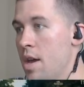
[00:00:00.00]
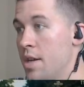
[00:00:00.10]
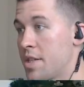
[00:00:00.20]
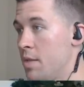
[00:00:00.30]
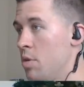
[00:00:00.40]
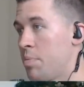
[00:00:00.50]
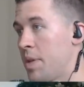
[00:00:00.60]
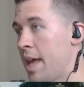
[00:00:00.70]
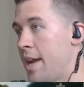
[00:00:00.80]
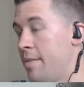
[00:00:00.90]
Someone
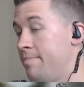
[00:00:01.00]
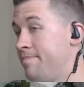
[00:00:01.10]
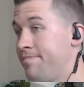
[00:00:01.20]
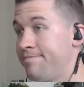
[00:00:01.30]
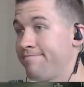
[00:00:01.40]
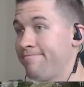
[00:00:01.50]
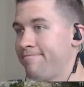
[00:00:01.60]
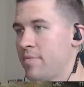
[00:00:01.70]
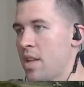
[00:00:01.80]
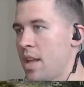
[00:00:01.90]
planted him.
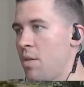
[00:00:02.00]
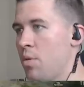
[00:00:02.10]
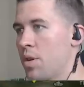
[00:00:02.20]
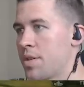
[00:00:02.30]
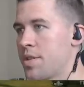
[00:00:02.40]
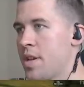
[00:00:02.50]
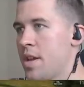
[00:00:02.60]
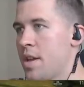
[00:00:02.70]
That works.